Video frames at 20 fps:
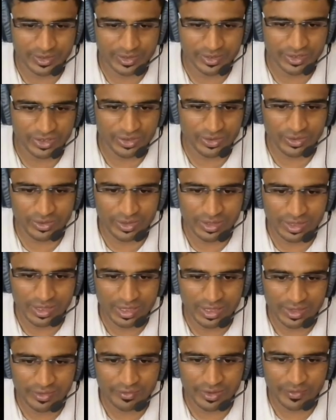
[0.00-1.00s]
So
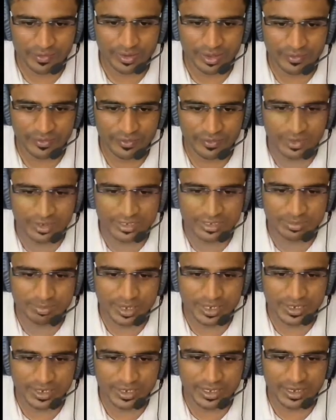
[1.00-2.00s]
we are just
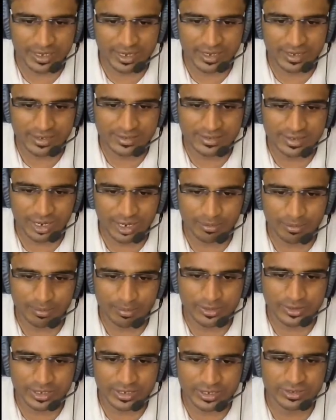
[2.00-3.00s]
printing it as
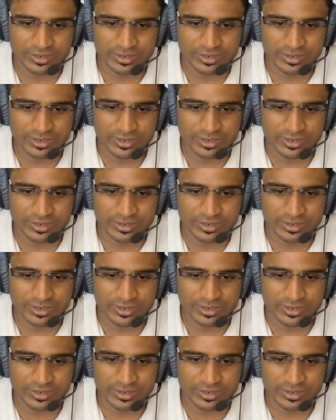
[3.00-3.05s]
composite.